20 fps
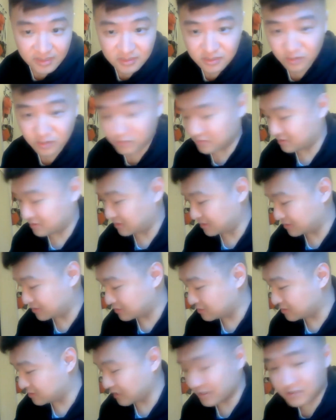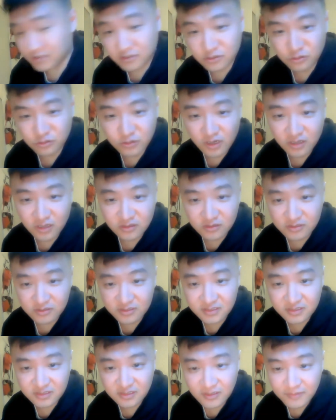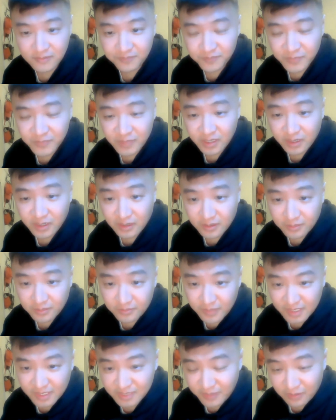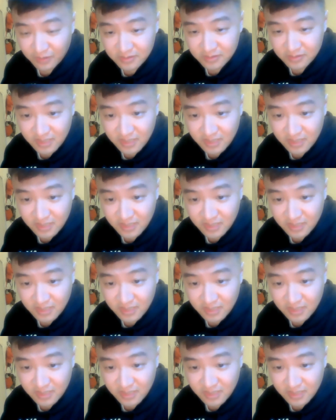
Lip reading: so just say it's $2, that's about